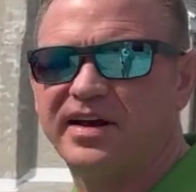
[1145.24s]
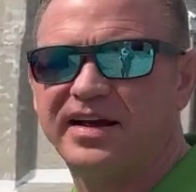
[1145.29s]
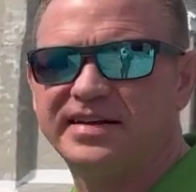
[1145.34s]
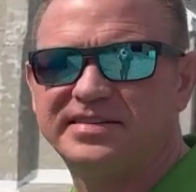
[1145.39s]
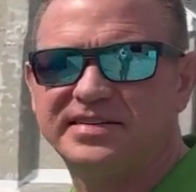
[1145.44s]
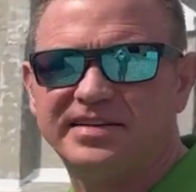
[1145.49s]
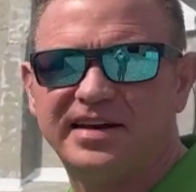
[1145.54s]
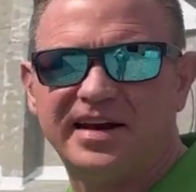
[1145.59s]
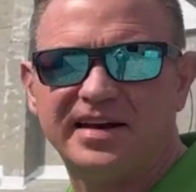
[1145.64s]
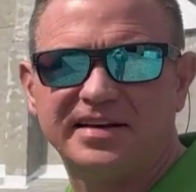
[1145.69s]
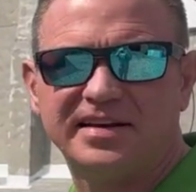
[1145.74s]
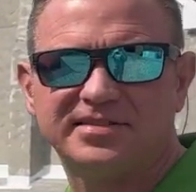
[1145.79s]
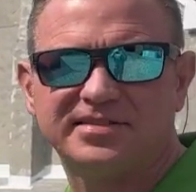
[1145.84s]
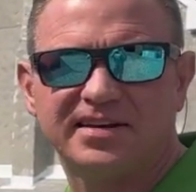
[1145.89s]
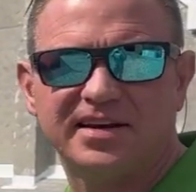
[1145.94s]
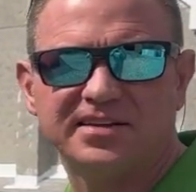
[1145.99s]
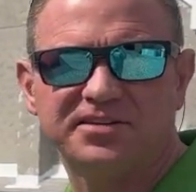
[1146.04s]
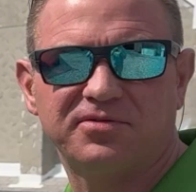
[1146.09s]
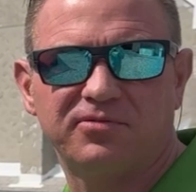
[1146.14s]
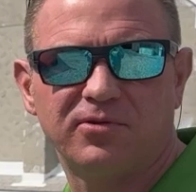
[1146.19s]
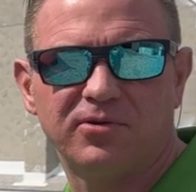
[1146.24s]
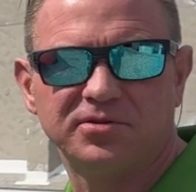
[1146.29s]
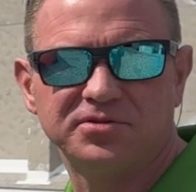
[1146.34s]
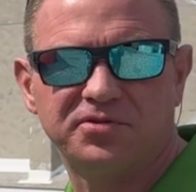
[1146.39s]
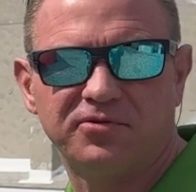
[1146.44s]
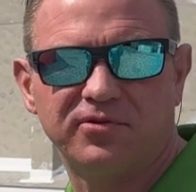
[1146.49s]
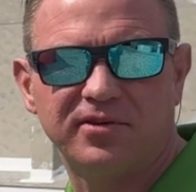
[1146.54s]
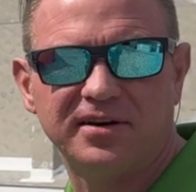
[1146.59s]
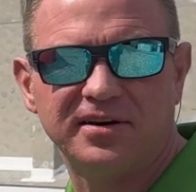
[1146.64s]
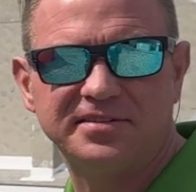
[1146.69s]
1986 Rolls
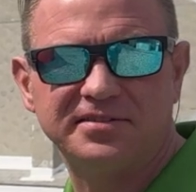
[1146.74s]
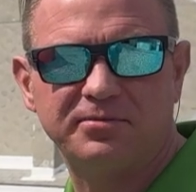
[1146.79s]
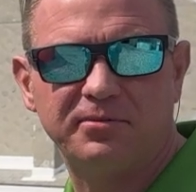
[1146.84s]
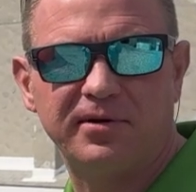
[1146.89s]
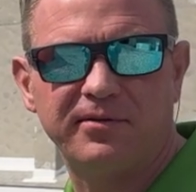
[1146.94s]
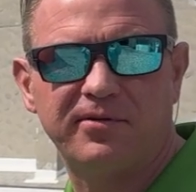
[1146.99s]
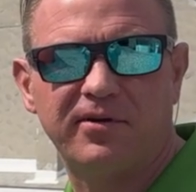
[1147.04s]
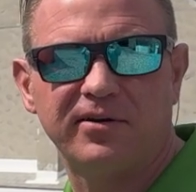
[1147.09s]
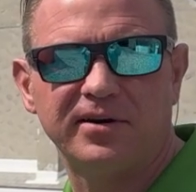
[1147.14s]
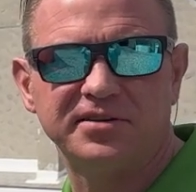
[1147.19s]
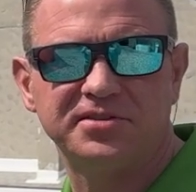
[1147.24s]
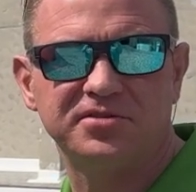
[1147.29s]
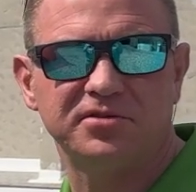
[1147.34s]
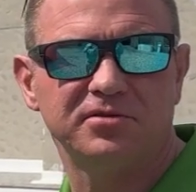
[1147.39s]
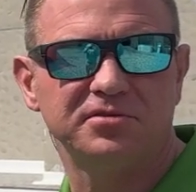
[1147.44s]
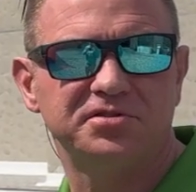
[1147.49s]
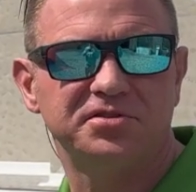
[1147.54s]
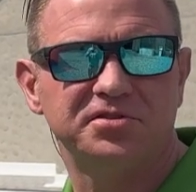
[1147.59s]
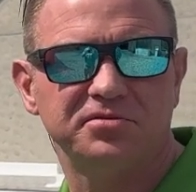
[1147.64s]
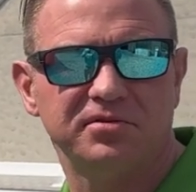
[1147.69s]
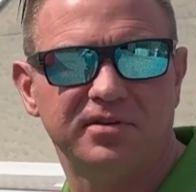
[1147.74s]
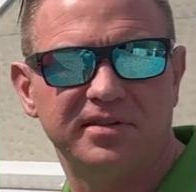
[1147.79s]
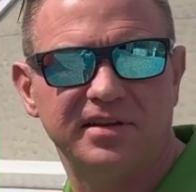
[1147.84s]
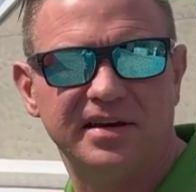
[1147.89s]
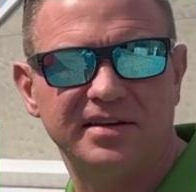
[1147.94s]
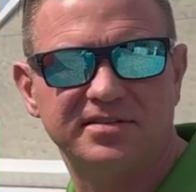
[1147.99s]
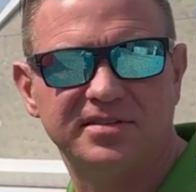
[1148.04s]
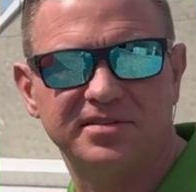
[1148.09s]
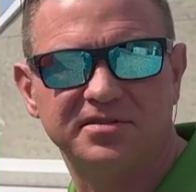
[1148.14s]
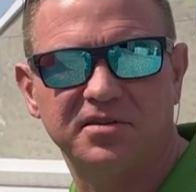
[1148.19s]
Royce. We've already sold two of
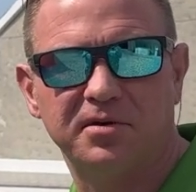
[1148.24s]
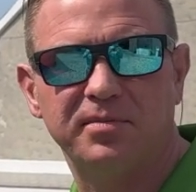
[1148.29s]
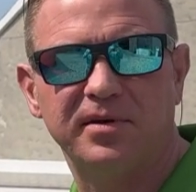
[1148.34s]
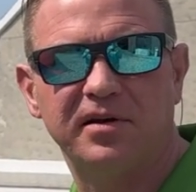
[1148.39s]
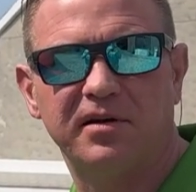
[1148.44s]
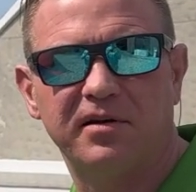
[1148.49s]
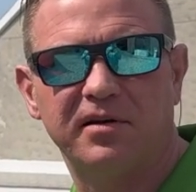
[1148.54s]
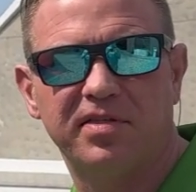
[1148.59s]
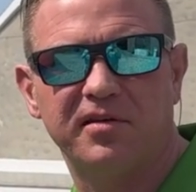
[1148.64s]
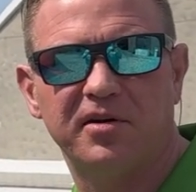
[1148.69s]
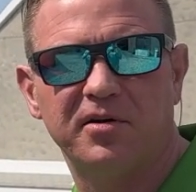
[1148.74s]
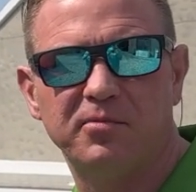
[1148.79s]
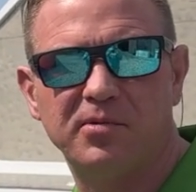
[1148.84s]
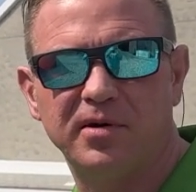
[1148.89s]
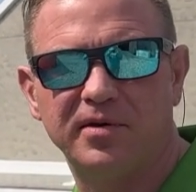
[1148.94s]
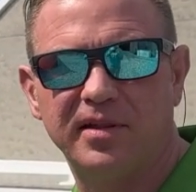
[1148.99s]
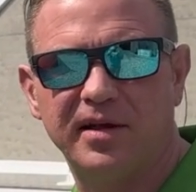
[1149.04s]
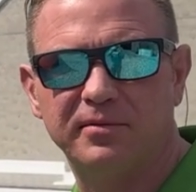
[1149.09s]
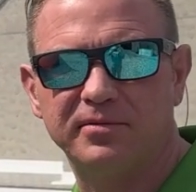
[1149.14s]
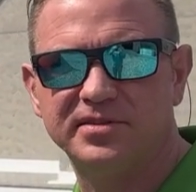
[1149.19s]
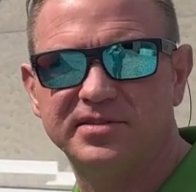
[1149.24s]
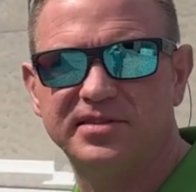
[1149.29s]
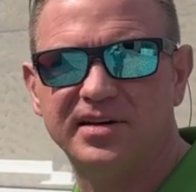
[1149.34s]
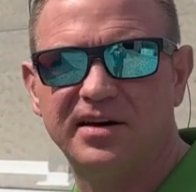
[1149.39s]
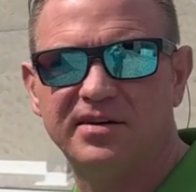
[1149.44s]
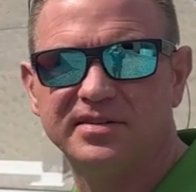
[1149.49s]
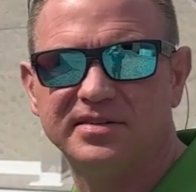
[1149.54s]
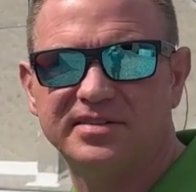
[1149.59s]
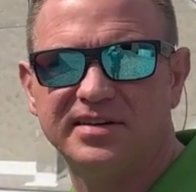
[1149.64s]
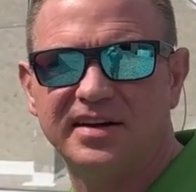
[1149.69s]
these. This will be our third one that we're
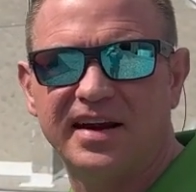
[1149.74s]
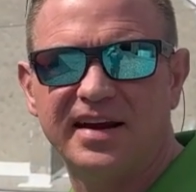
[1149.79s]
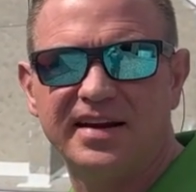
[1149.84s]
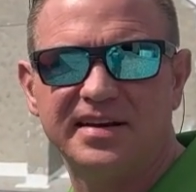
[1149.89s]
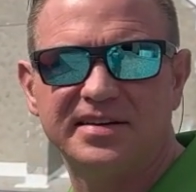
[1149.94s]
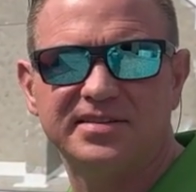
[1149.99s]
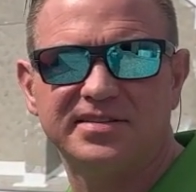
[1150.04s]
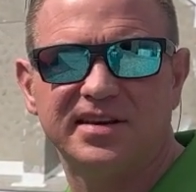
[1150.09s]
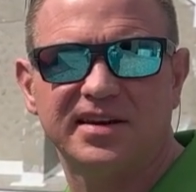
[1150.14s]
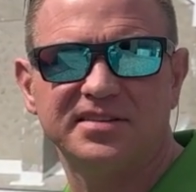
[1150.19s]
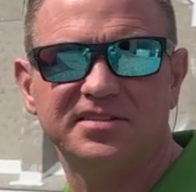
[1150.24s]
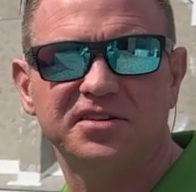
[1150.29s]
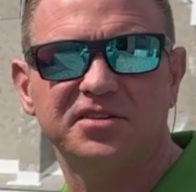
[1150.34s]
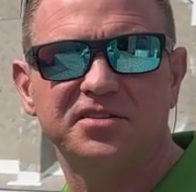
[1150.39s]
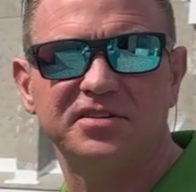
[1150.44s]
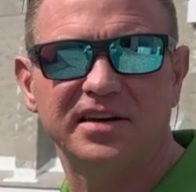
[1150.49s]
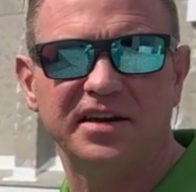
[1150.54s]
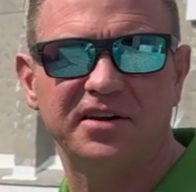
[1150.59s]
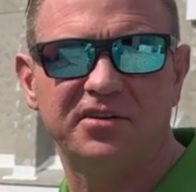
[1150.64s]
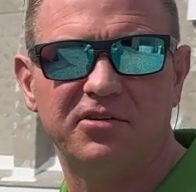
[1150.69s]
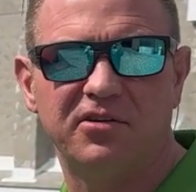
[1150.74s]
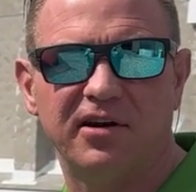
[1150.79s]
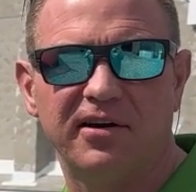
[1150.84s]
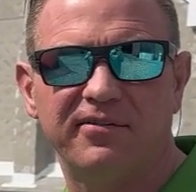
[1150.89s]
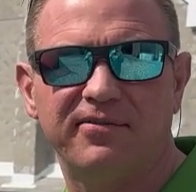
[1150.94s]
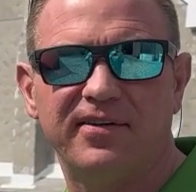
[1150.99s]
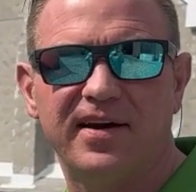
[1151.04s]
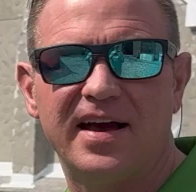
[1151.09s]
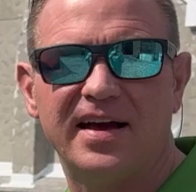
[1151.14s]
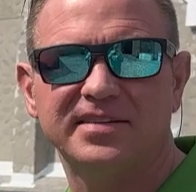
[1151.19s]
selling. It's an 86 clean
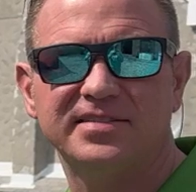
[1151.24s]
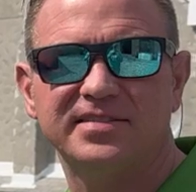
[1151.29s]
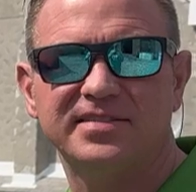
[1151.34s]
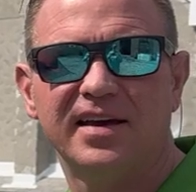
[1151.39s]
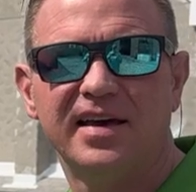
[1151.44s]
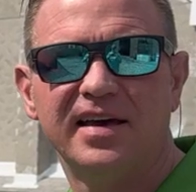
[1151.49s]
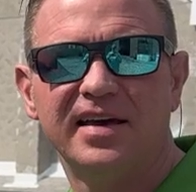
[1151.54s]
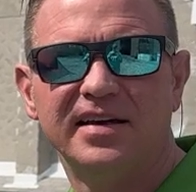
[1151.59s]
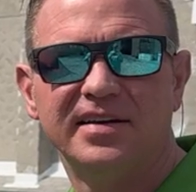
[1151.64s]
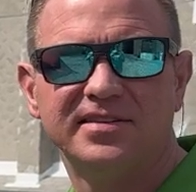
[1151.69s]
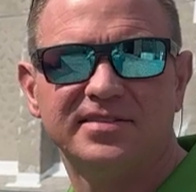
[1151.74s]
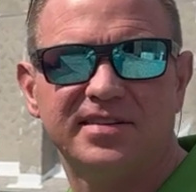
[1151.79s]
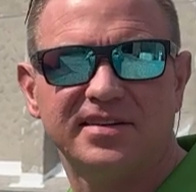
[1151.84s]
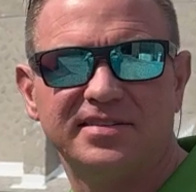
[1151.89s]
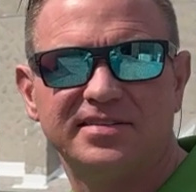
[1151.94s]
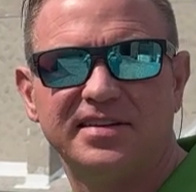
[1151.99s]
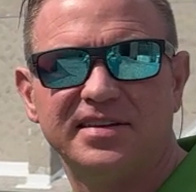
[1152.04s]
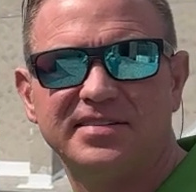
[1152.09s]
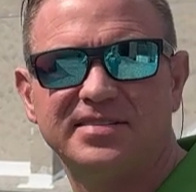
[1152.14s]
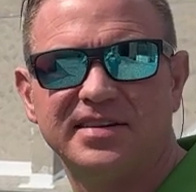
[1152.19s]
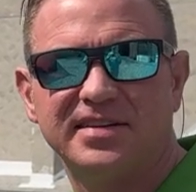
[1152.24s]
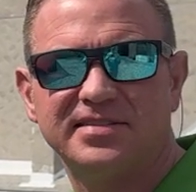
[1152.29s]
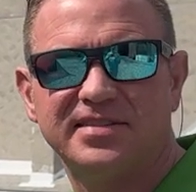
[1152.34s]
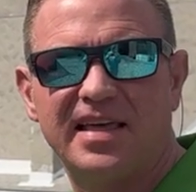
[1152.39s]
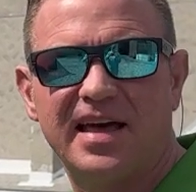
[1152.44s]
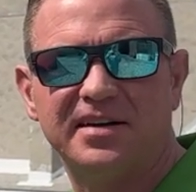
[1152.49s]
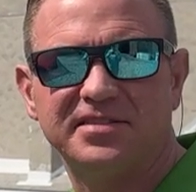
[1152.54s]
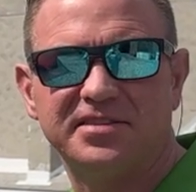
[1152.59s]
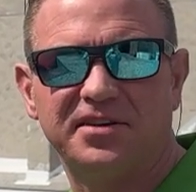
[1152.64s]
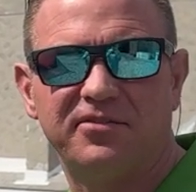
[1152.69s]
Carfax,
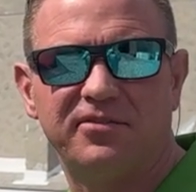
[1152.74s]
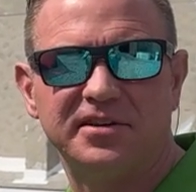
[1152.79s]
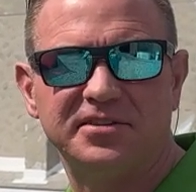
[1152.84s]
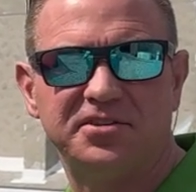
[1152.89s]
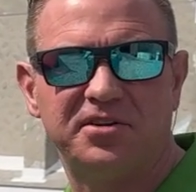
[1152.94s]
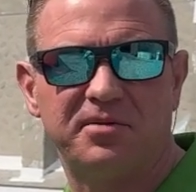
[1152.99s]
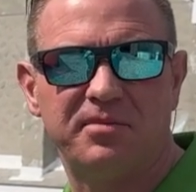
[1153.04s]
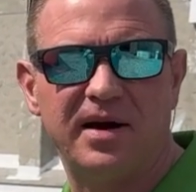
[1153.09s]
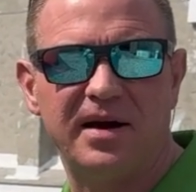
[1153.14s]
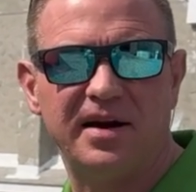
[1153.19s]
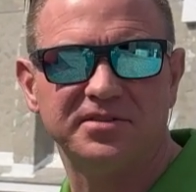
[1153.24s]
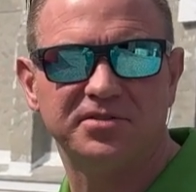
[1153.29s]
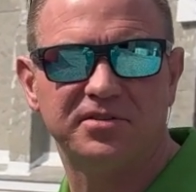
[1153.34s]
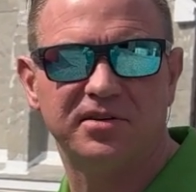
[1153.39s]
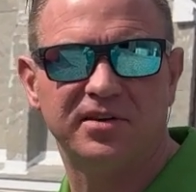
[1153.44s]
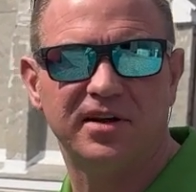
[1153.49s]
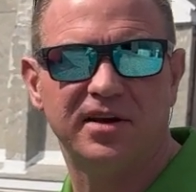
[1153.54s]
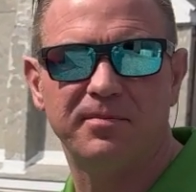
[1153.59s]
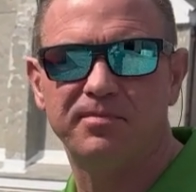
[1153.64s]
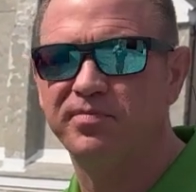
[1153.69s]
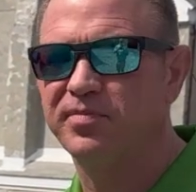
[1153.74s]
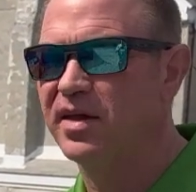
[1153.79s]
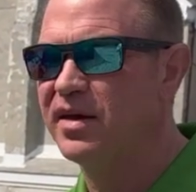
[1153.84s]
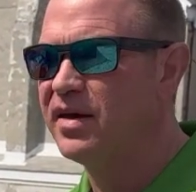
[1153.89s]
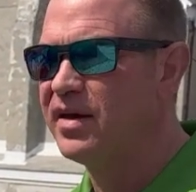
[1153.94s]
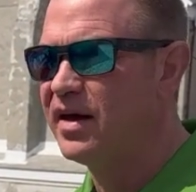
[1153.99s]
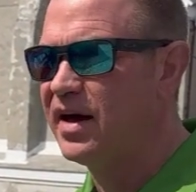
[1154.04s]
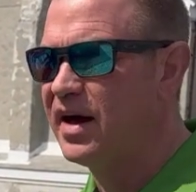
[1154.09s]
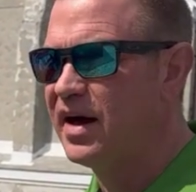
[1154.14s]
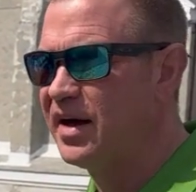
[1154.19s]
66,000 original miles on it.
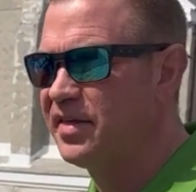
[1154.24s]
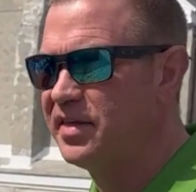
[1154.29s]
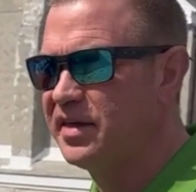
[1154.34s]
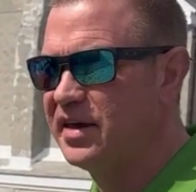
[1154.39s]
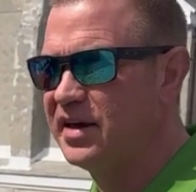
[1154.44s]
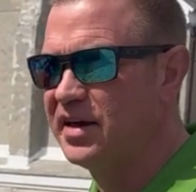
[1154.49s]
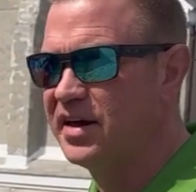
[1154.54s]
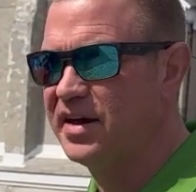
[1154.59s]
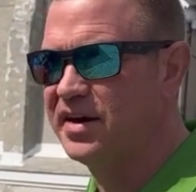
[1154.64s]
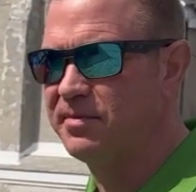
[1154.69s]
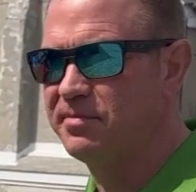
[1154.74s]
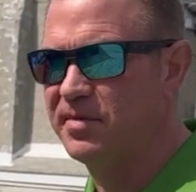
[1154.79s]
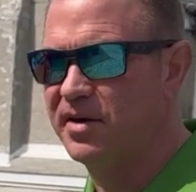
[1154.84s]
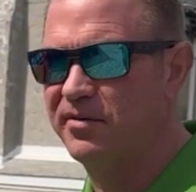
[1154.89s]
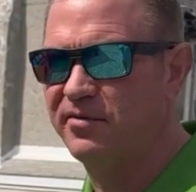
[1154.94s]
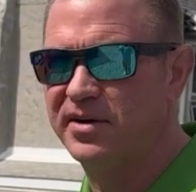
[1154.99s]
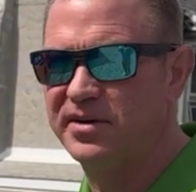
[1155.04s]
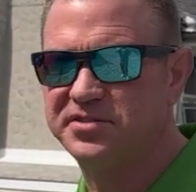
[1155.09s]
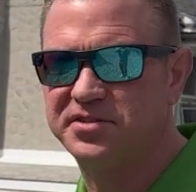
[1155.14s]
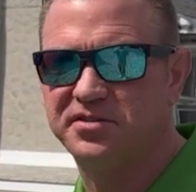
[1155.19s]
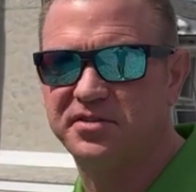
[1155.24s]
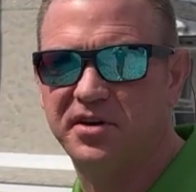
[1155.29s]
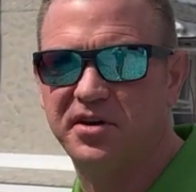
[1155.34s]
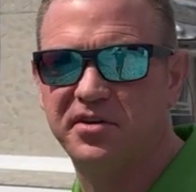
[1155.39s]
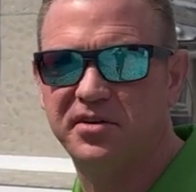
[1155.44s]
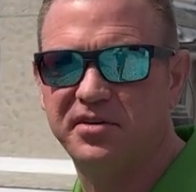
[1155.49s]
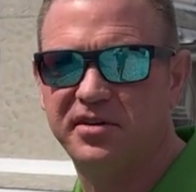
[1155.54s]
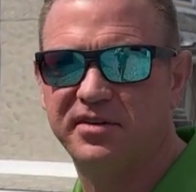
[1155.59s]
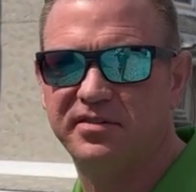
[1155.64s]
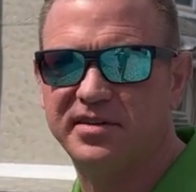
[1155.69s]
The original
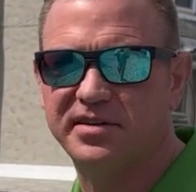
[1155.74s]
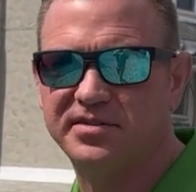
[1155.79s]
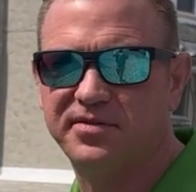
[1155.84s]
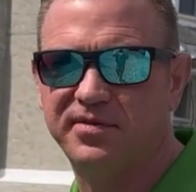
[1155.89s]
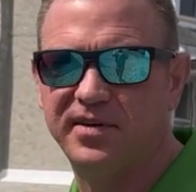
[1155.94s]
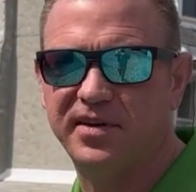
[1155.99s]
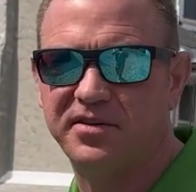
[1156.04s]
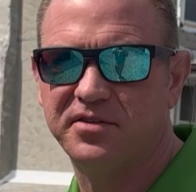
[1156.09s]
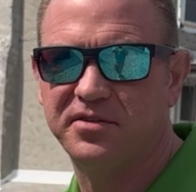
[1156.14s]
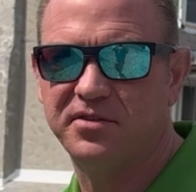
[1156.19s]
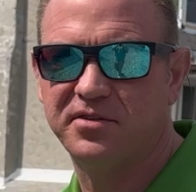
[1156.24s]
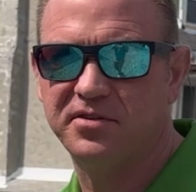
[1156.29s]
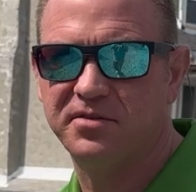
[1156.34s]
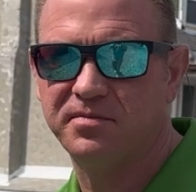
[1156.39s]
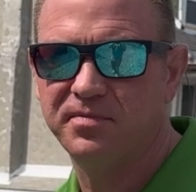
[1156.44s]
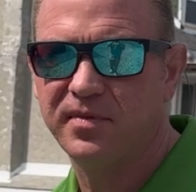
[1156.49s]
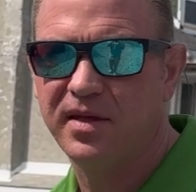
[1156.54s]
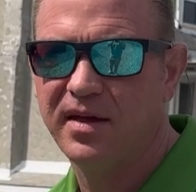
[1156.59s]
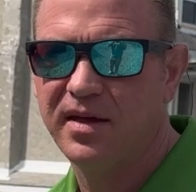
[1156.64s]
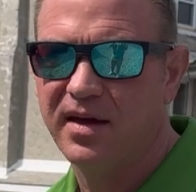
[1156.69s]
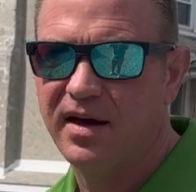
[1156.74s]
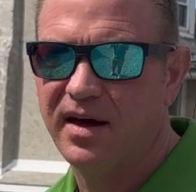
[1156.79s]
owner of this vehicle